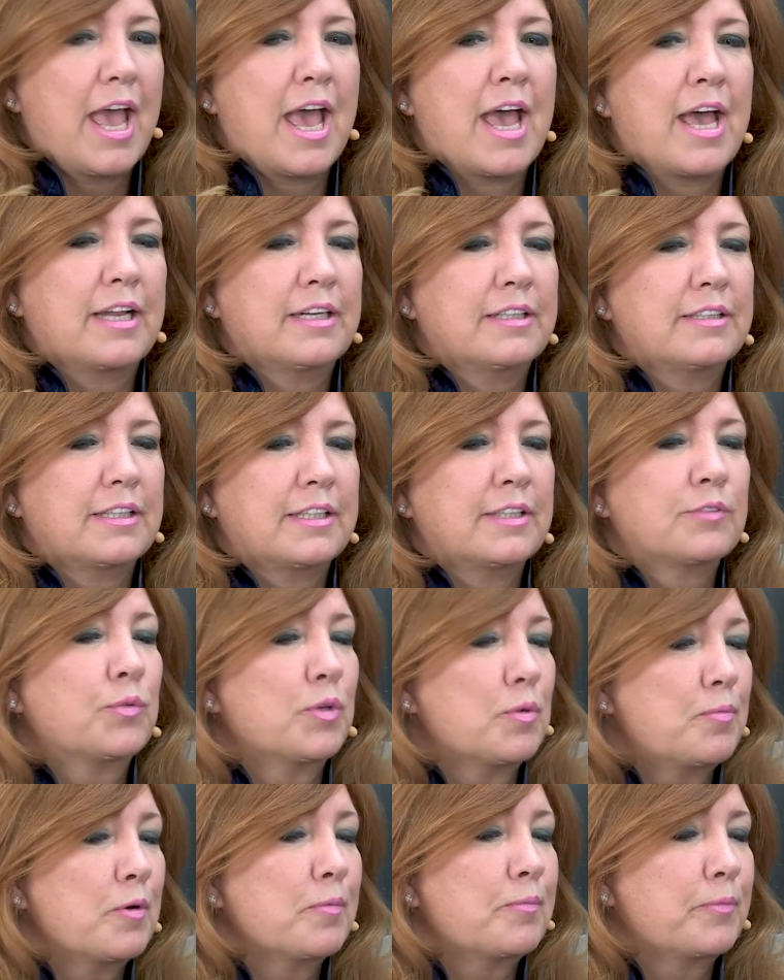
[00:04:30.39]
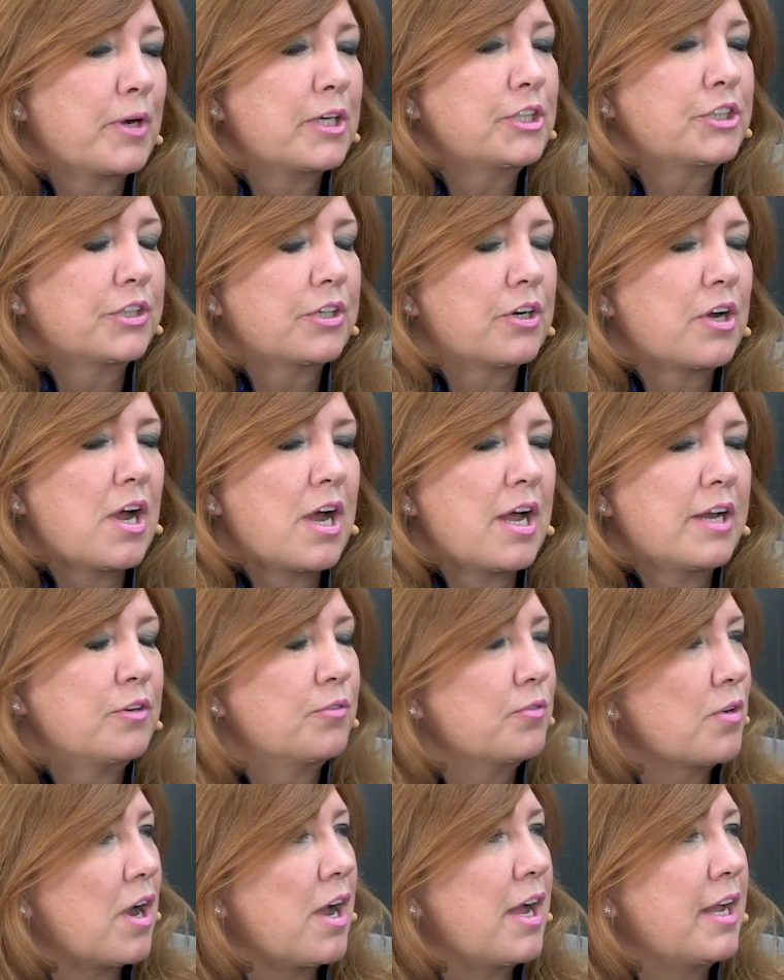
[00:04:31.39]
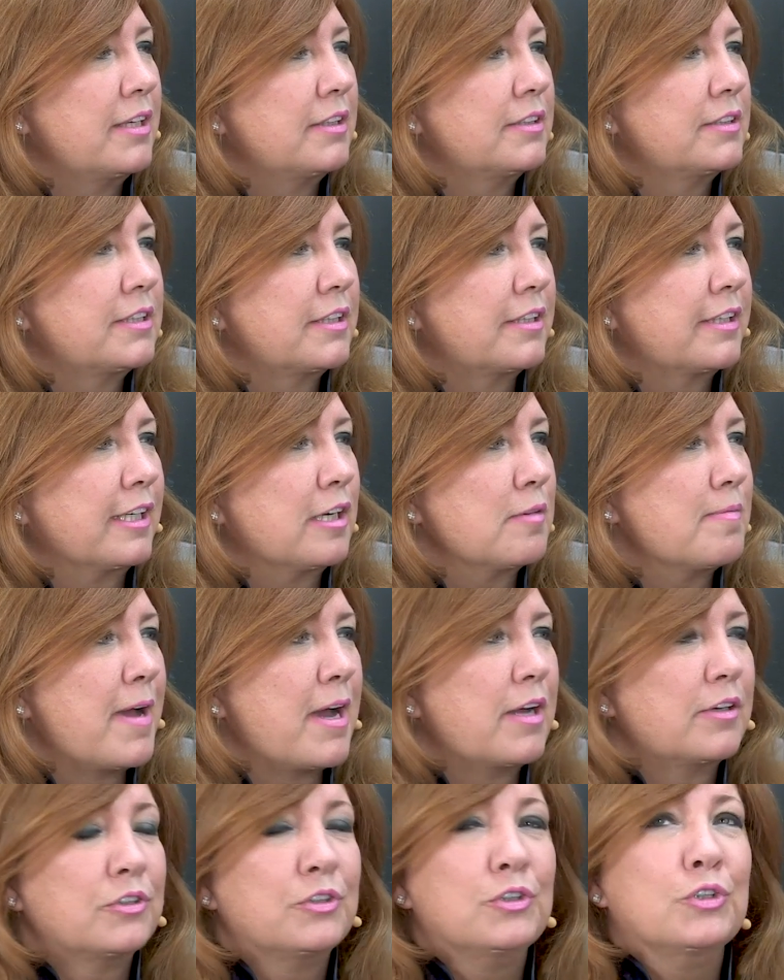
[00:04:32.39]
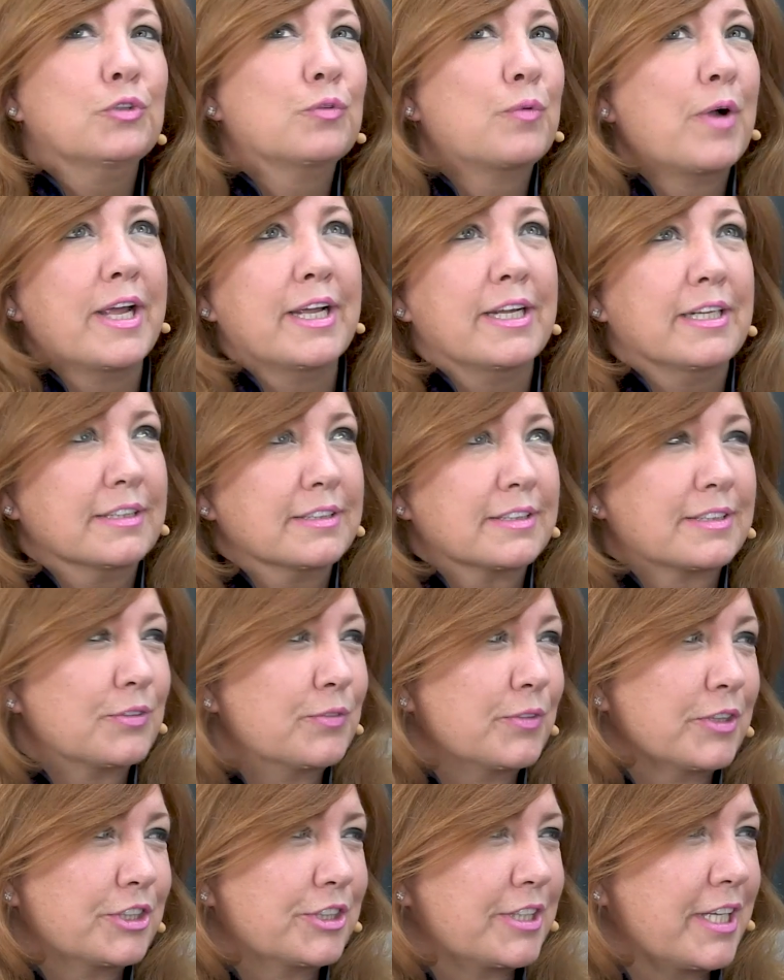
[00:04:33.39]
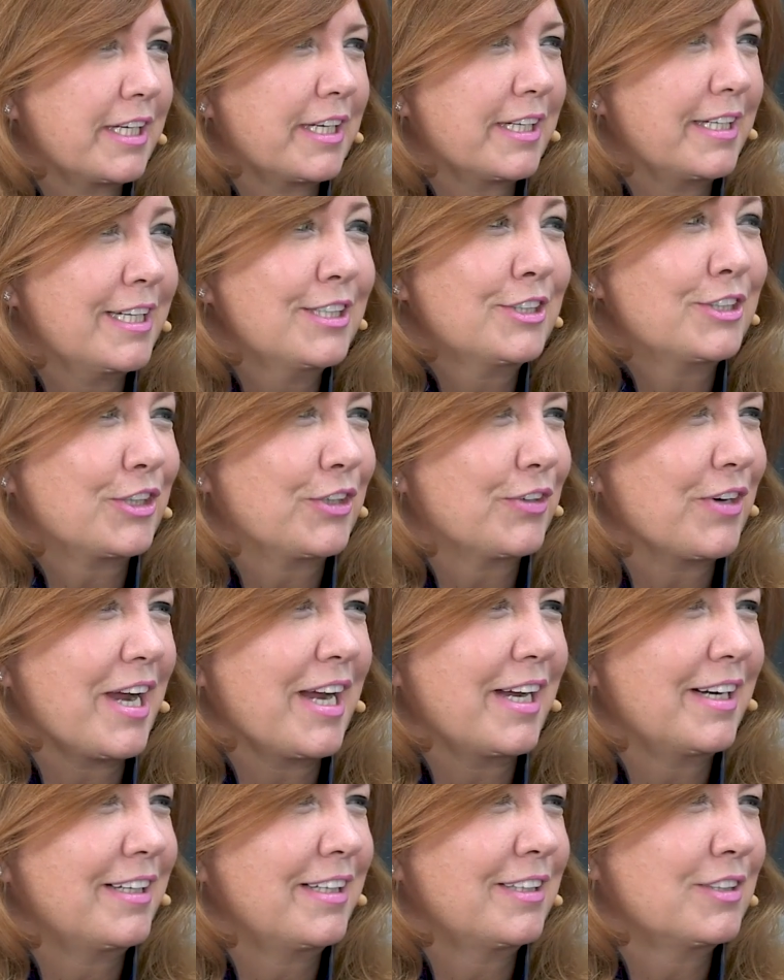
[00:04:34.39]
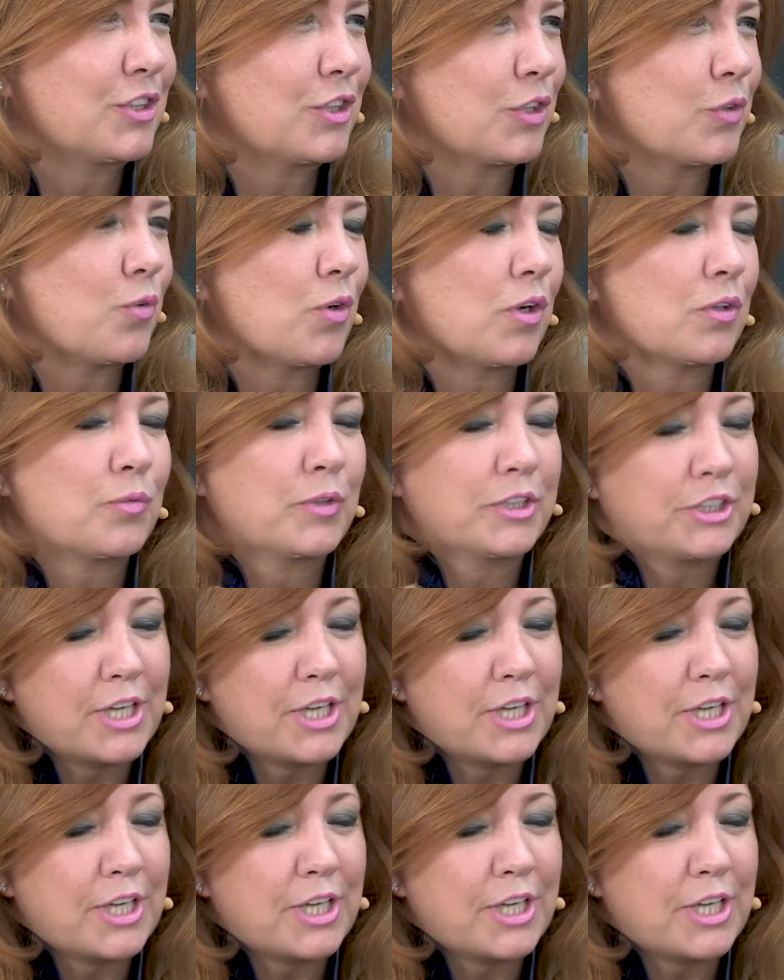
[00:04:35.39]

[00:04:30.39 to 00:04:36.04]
And it will put pressure on Iran to think about new ways in which they can integrate into the world,